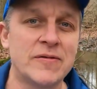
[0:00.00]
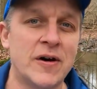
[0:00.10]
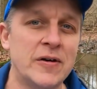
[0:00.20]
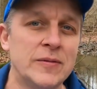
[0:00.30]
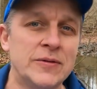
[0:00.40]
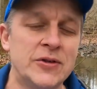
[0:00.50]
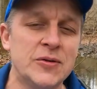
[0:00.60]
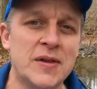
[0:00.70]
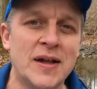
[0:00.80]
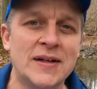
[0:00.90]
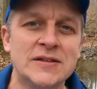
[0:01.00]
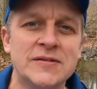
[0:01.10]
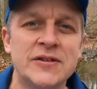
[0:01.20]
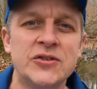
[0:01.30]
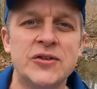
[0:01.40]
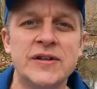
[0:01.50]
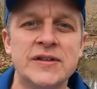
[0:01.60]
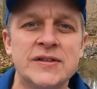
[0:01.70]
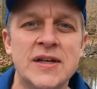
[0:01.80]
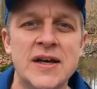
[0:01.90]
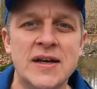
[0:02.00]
volumes, dealing with lots of injuries,